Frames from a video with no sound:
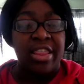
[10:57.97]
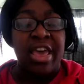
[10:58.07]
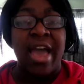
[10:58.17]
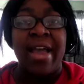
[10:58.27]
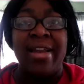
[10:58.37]

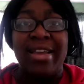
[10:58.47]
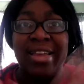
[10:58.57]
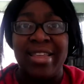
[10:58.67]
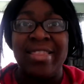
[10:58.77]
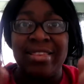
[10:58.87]
that
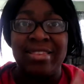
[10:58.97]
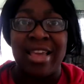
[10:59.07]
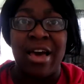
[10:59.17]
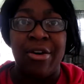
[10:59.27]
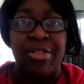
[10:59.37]
in the
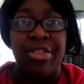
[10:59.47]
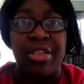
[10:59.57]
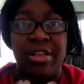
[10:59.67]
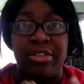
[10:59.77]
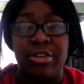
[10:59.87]
South,
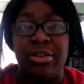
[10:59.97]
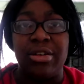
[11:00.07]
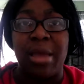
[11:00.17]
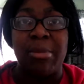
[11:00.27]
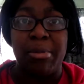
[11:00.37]
certain
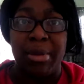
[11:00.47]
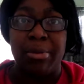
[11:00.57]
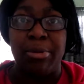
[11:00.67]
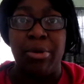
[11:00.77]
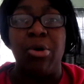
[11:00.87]
type of
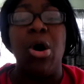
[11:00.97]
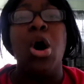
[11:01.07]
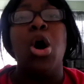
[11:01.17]
people